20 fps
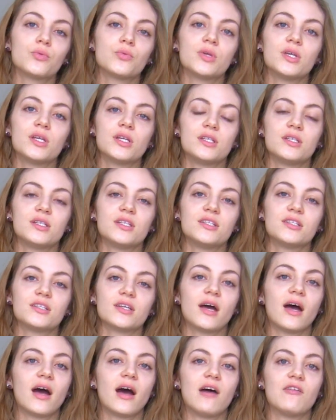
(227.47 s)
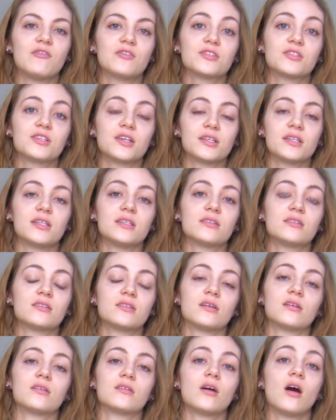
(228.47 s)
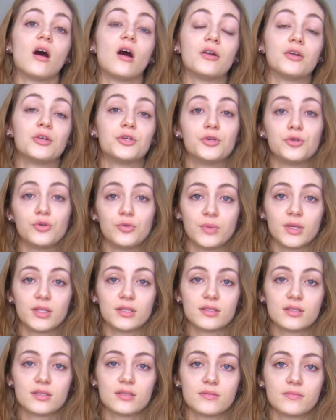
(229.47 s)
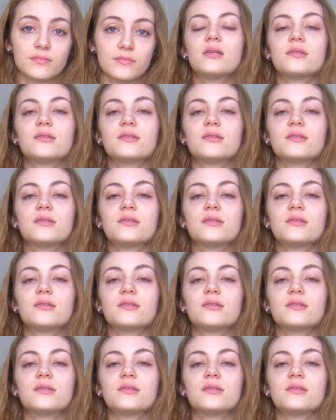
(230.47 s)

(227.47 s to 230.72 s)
we need to have studies done on humans.